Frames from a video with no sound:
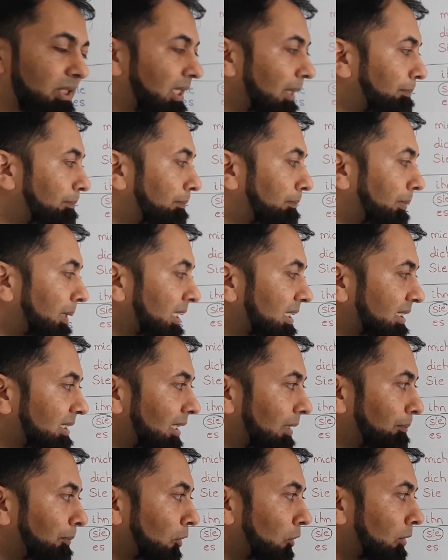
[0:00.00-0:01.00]
the
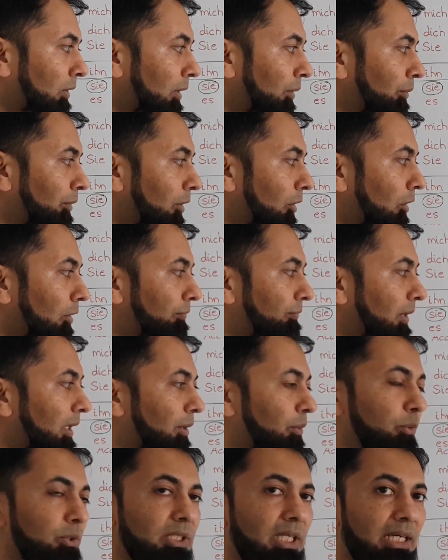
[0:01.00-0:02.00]
personal pronoun of
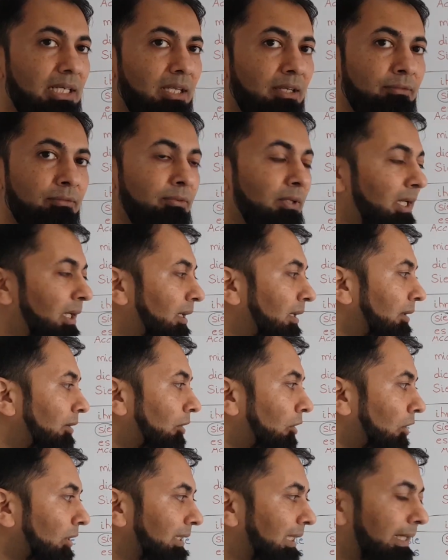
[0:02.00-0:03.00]
accusative
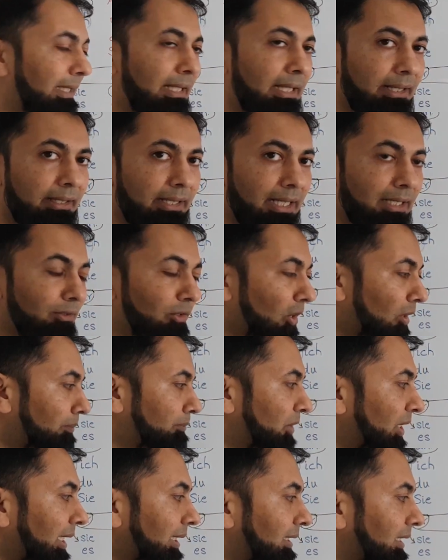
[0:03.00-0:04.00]
or the direct
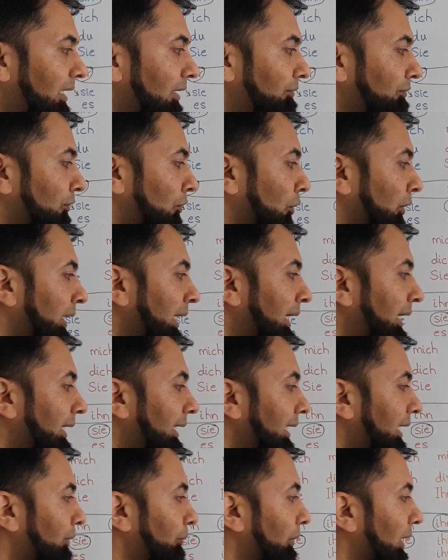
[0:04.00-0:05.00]
object, therefore
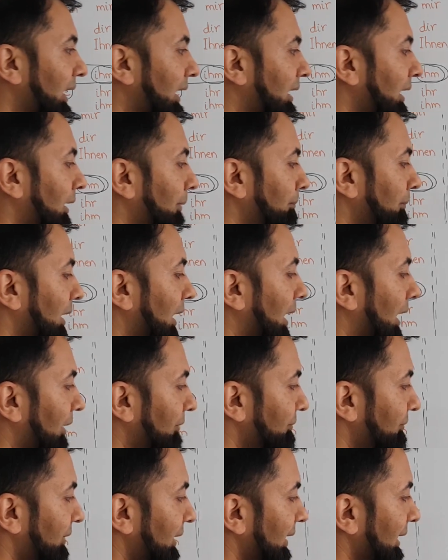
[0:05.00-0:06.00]
it will come
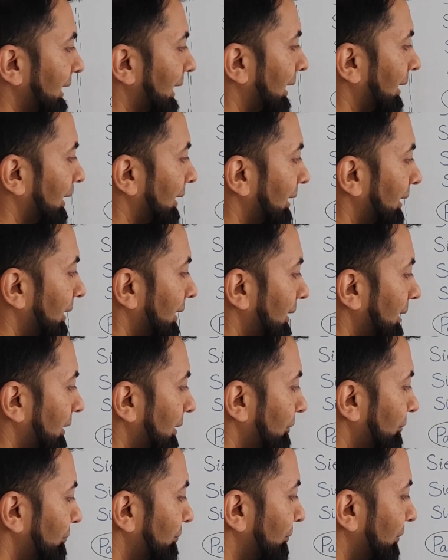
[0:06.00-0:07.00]
after the
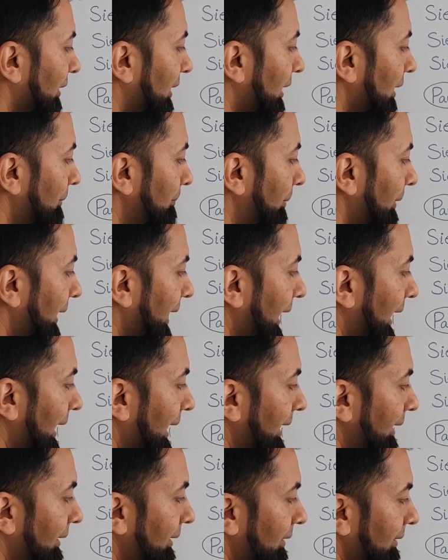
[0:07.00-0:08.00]
verb
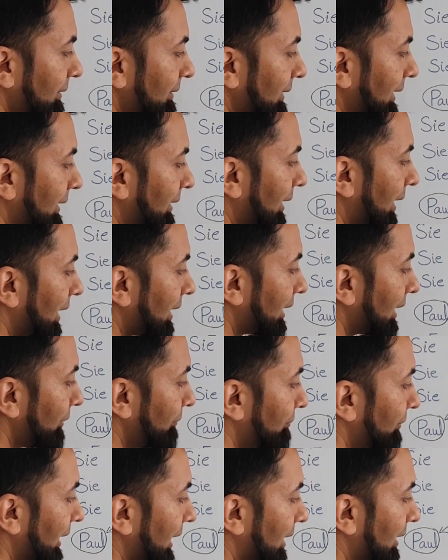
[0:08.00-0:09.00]
and the
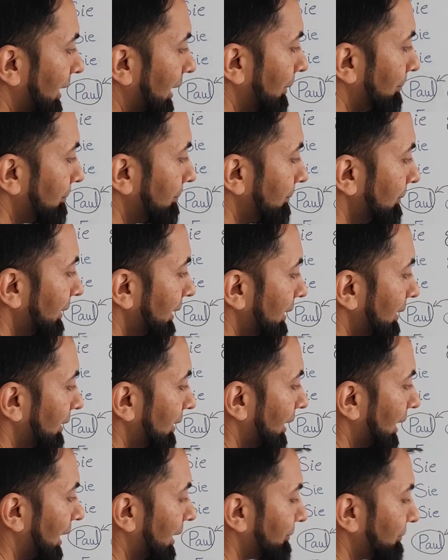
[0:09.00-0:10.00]
dative will come
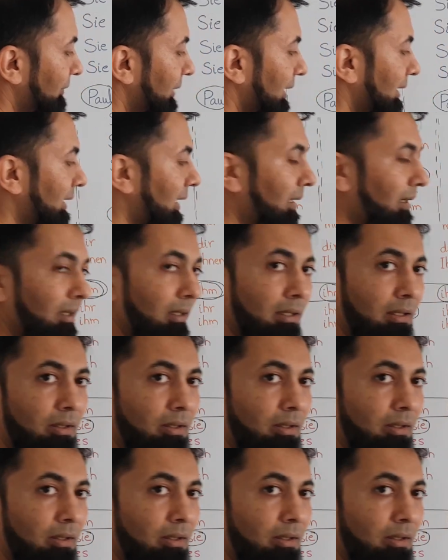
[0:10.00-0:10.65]
after the